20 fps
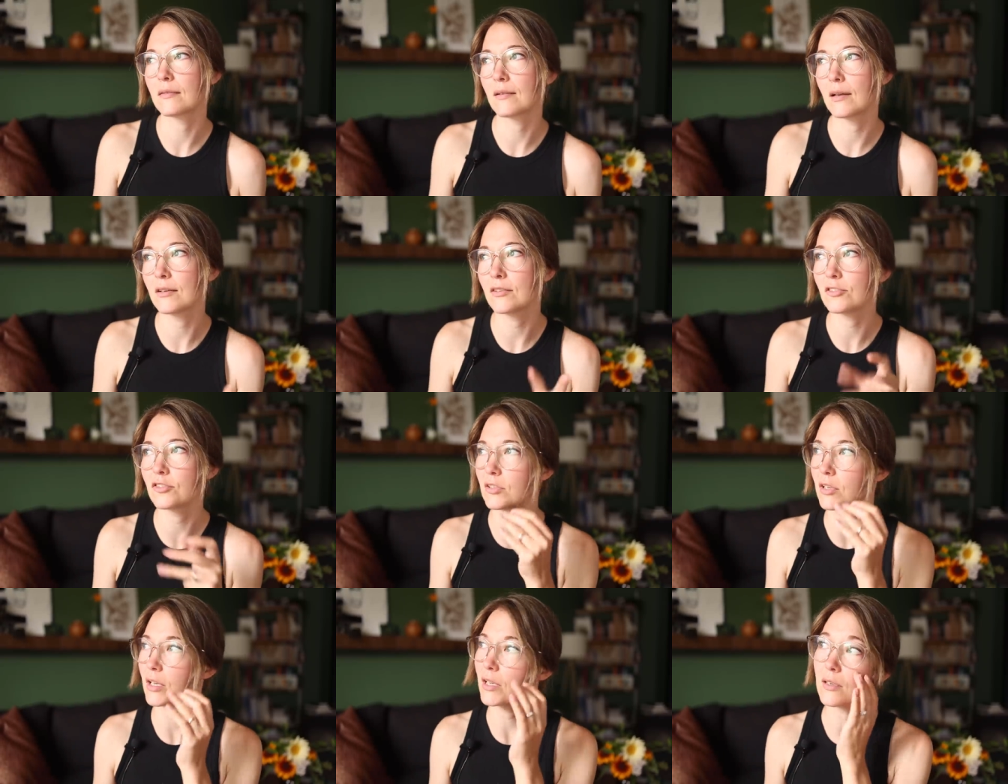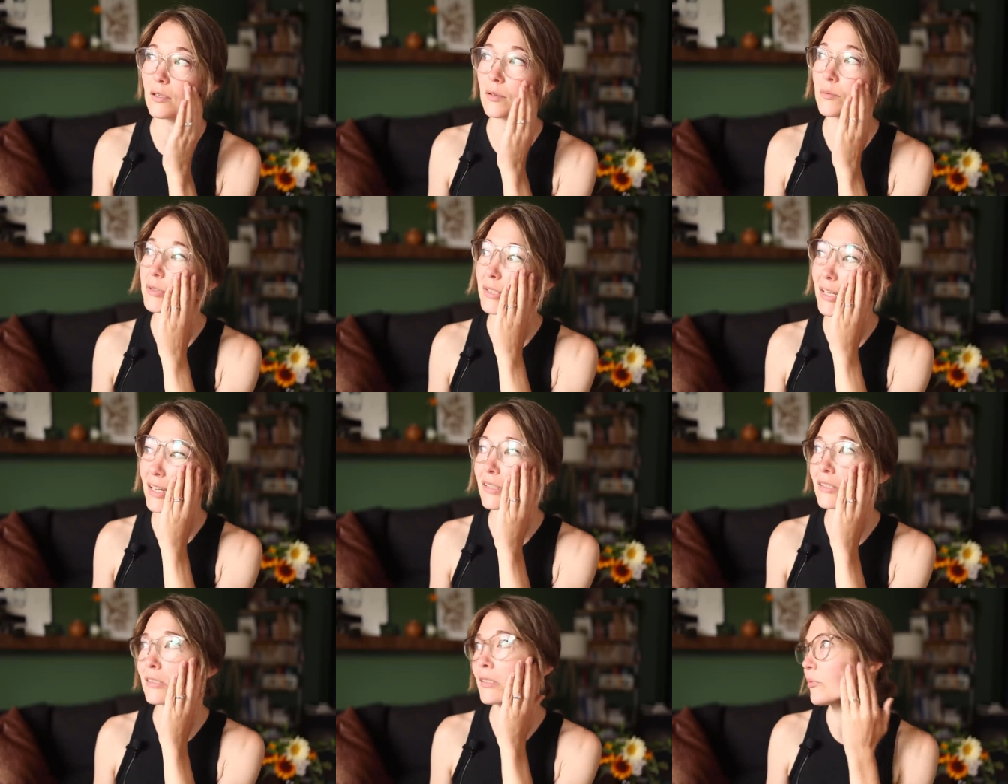I usually end up
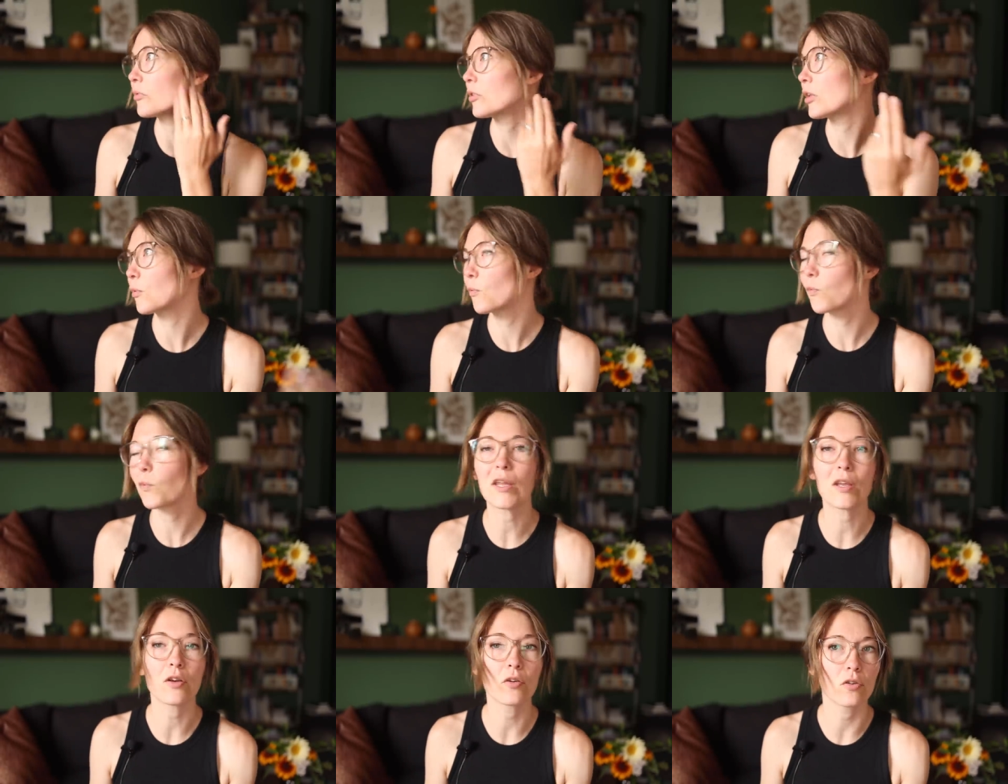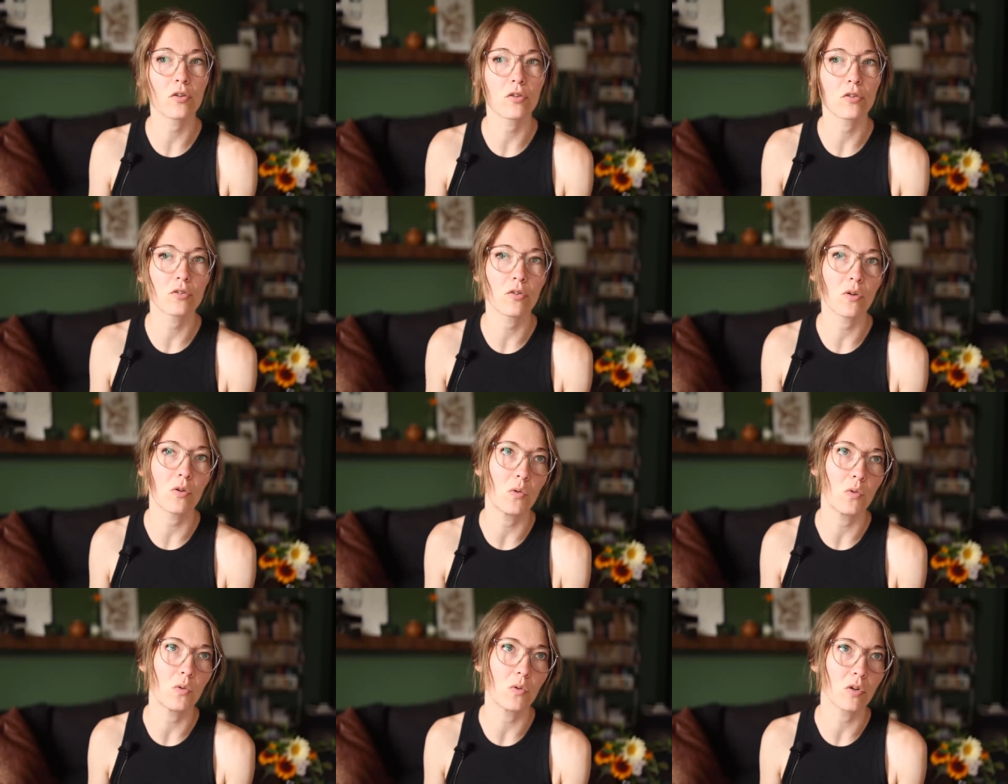saying something weird
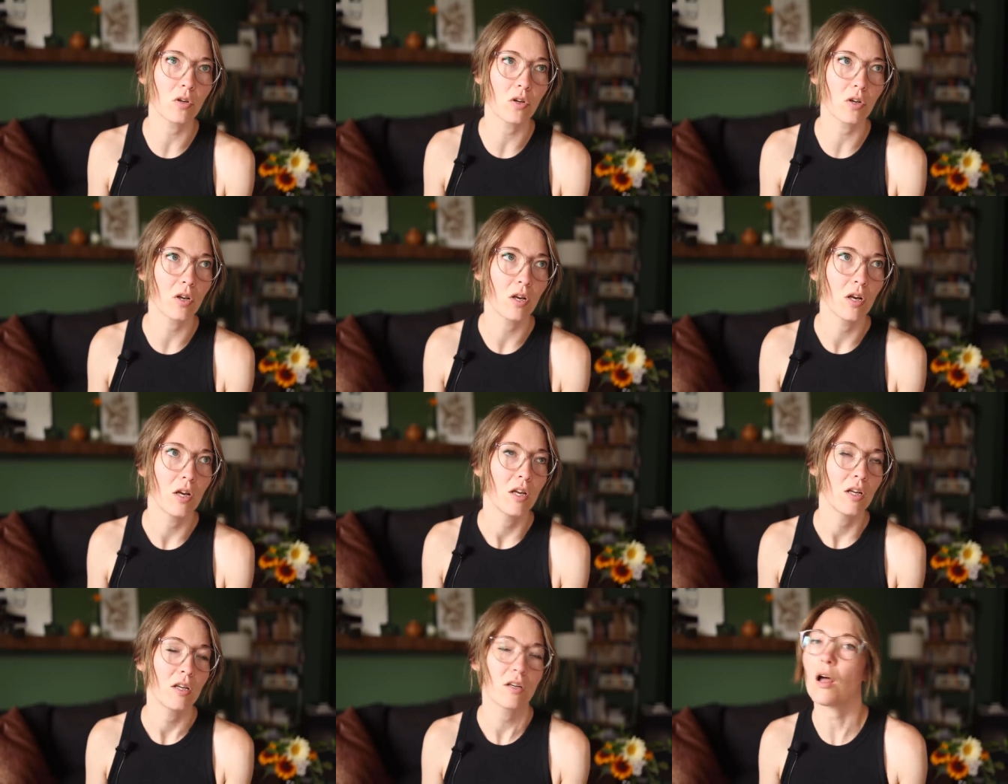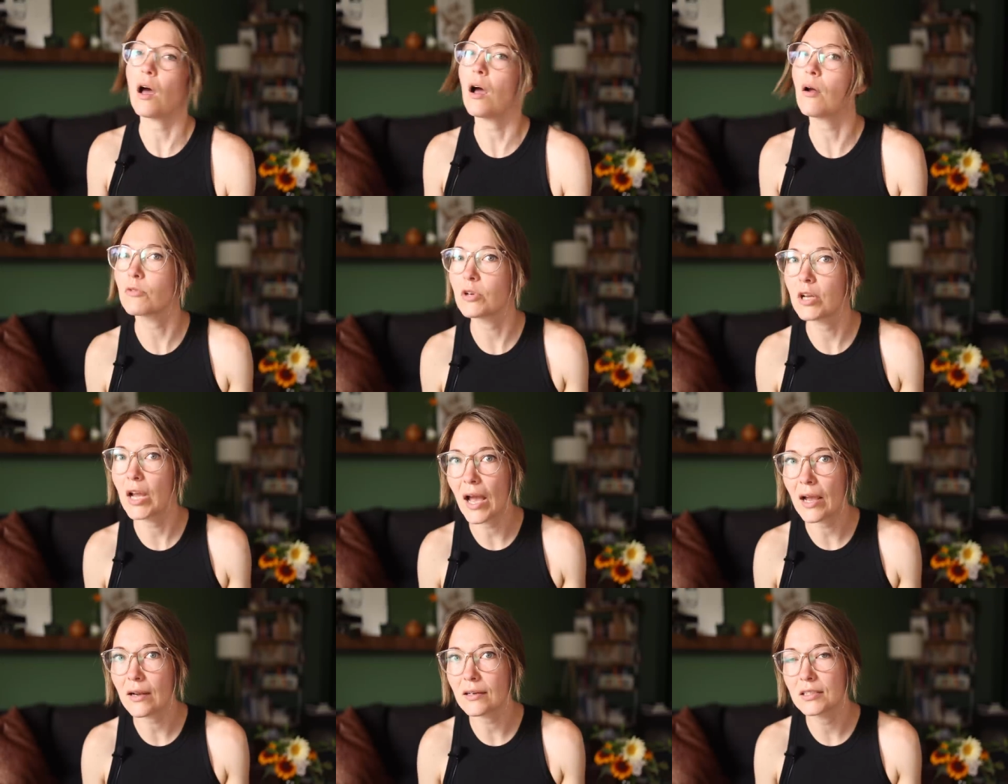or not
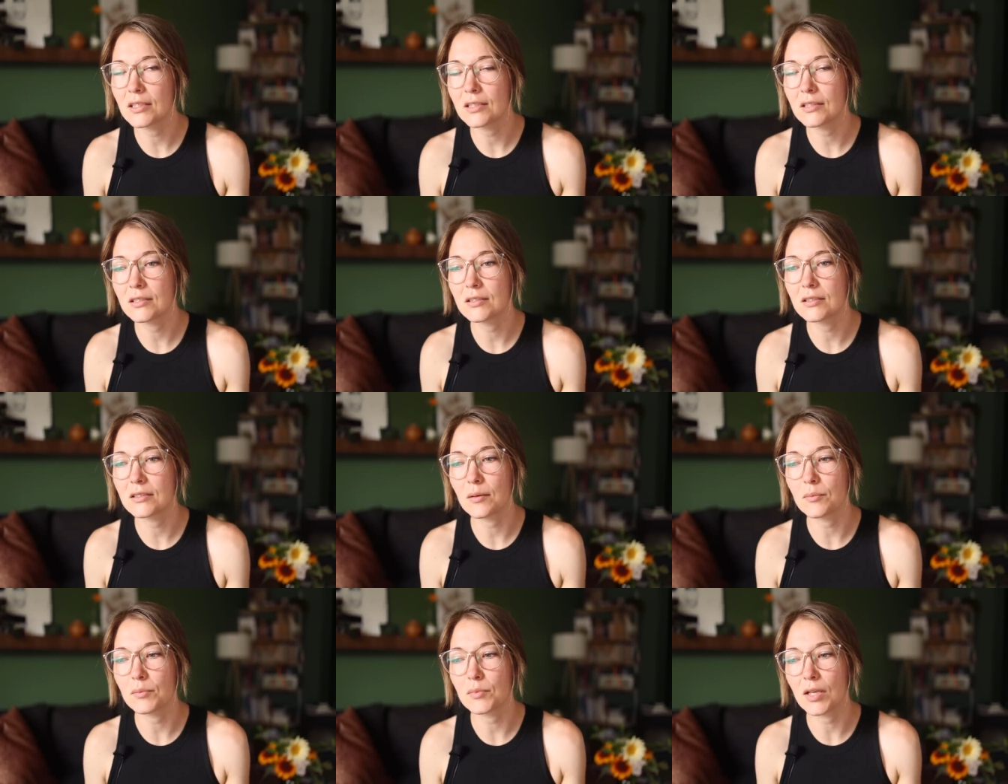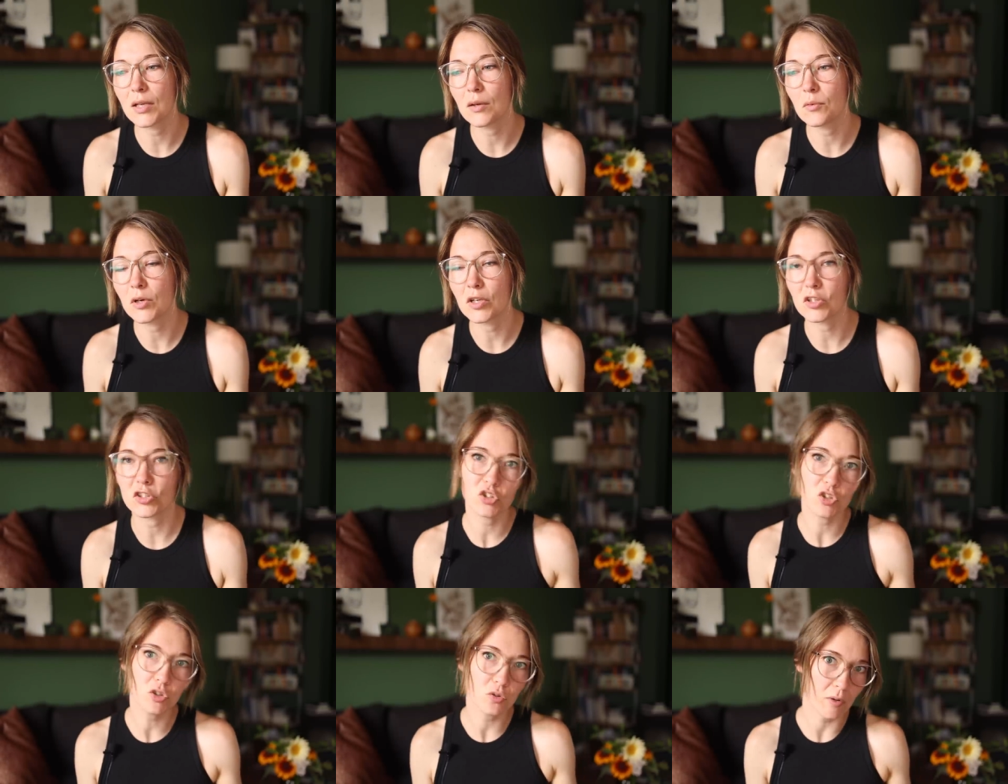reacting to something when
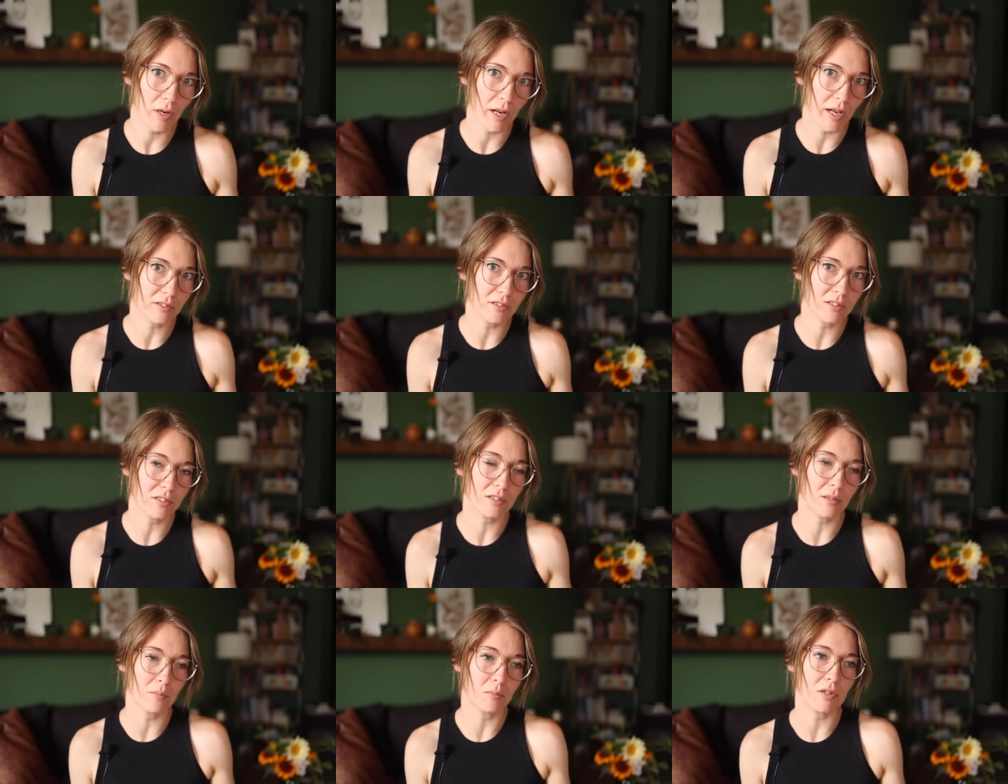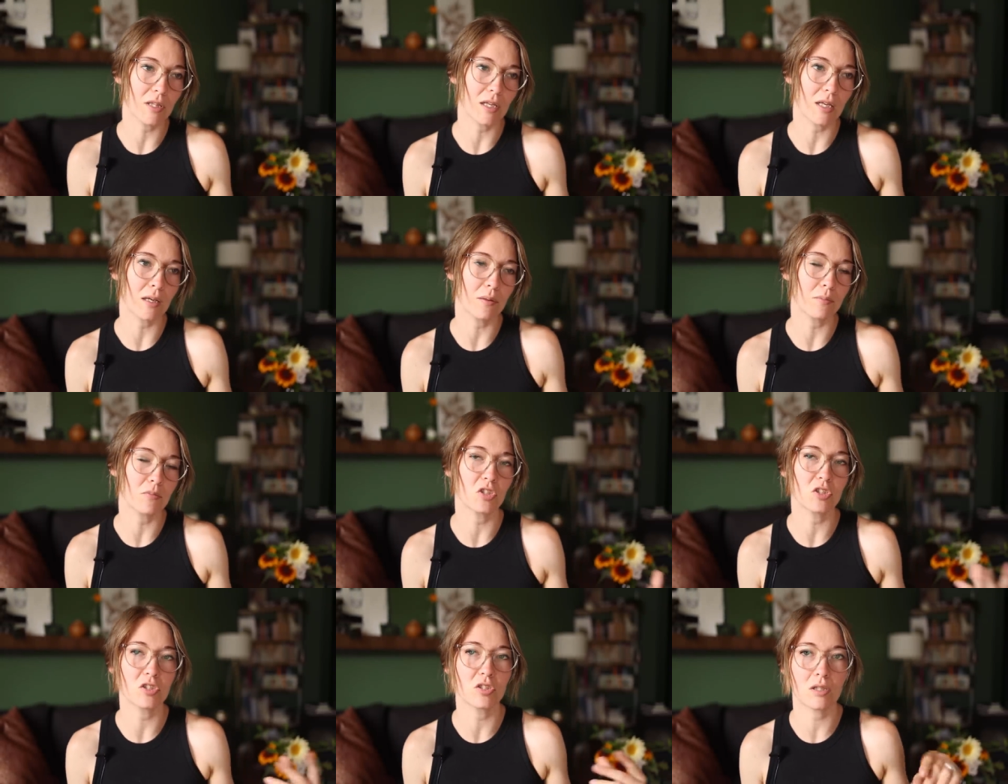I should react to something.
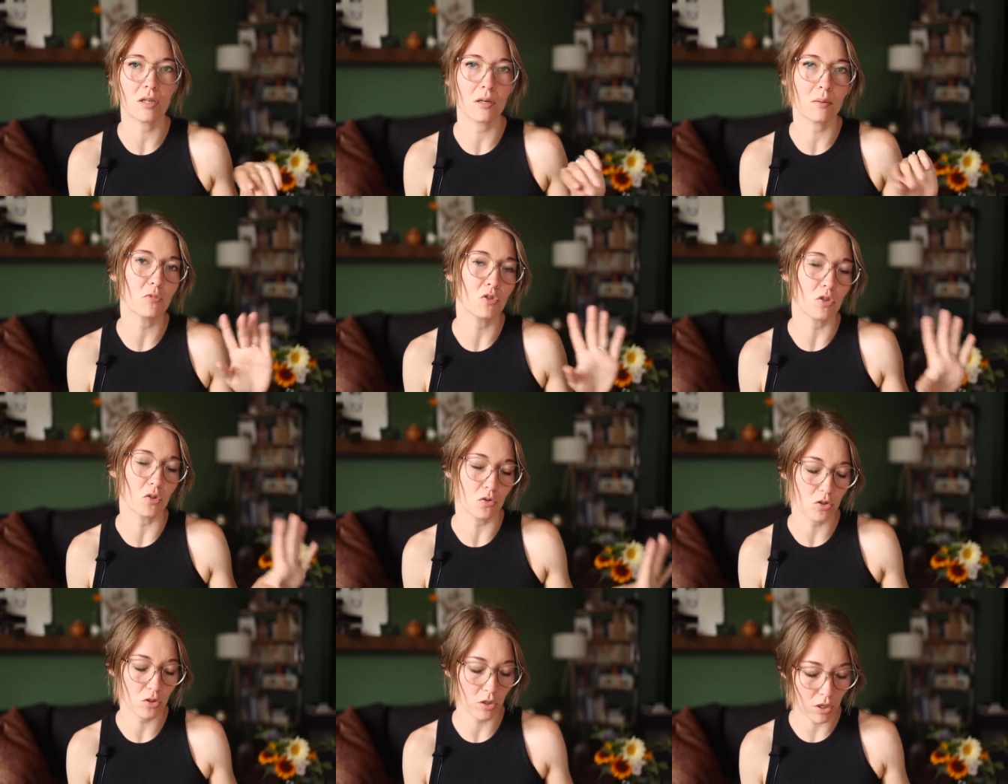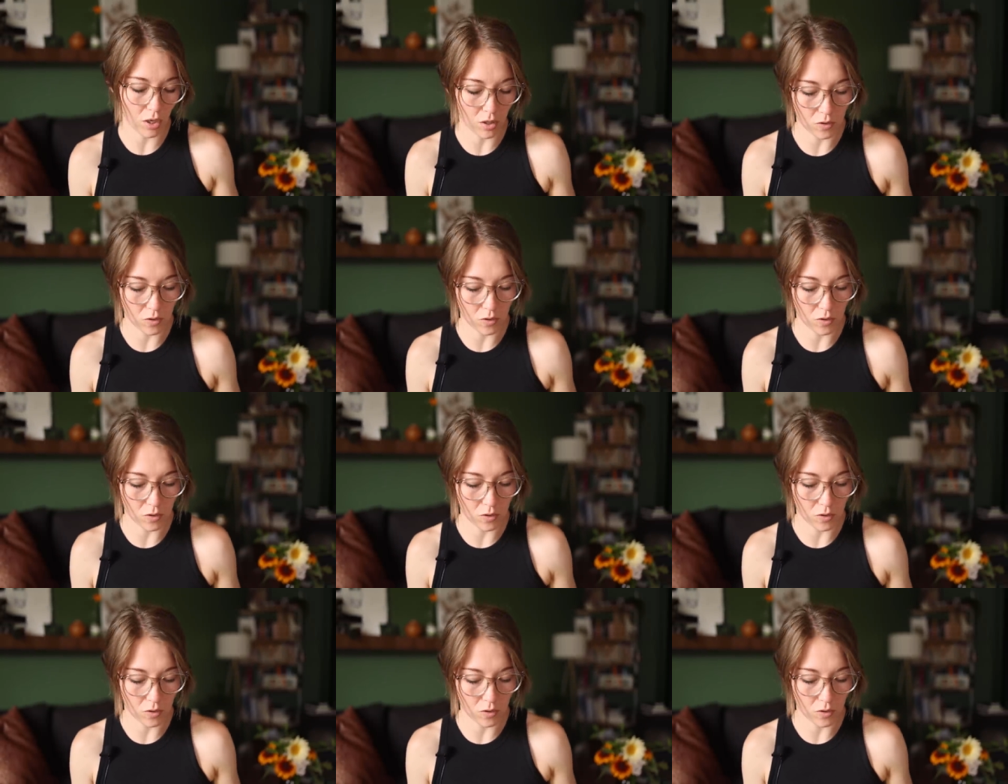I'm just, I'm socially